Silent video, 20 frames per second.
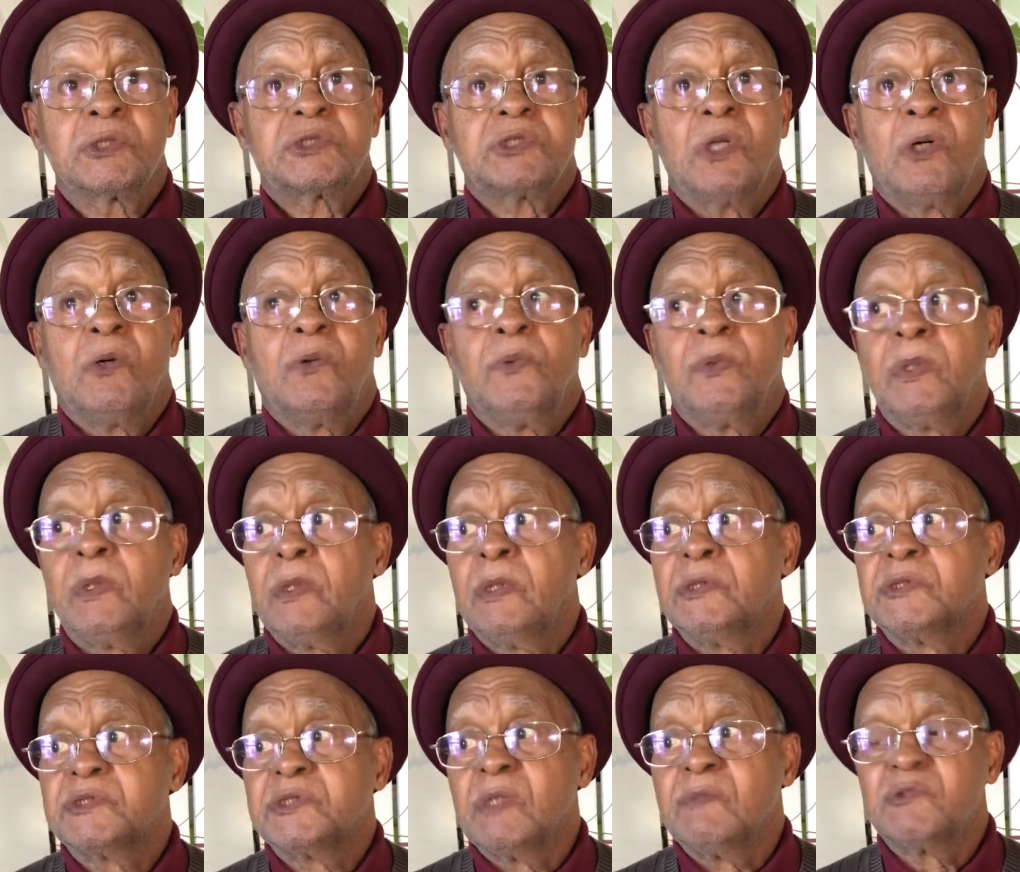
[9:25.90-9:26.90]
So,
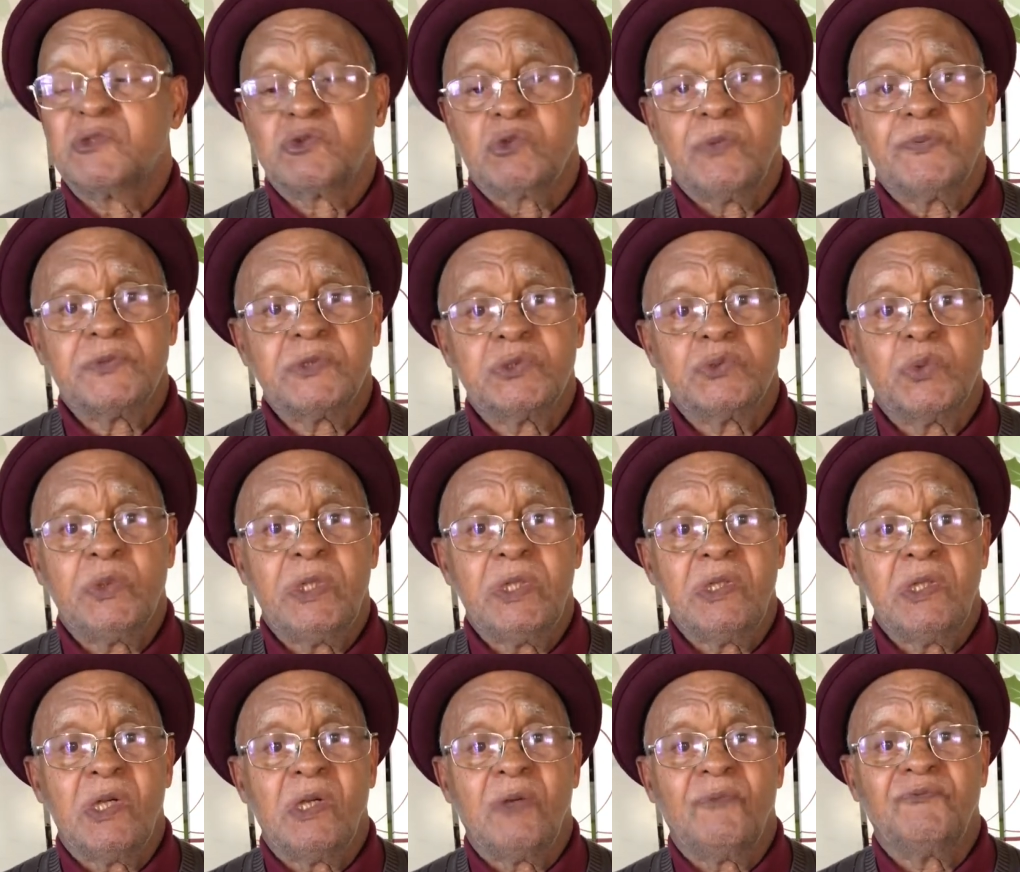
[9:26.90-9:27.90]
in some scriptures, we
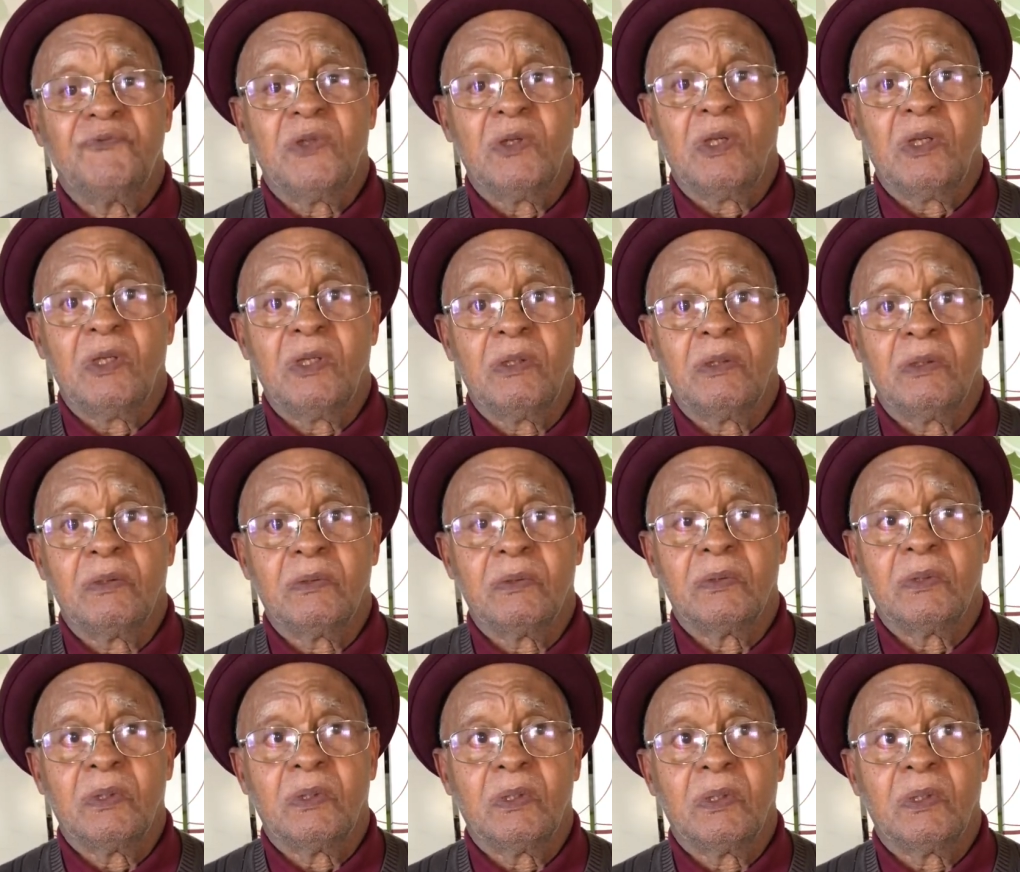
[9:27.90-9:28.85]
hear of the